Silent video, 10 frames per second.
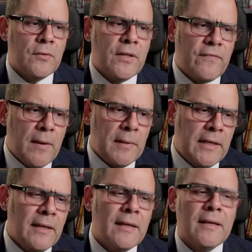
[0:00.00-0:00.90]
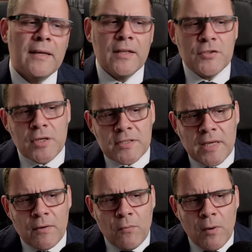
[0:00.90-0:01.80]
To the family, it's just
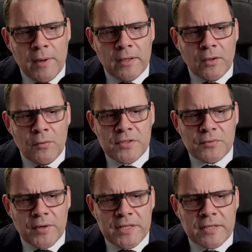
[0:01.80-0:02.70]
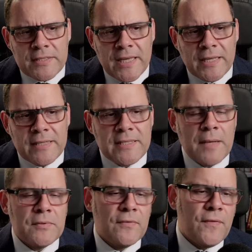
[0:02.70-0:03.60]
a woman who is rich taking
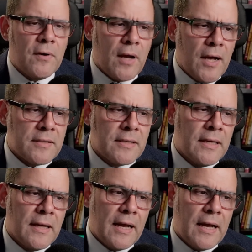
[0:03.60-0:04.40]
time to phone us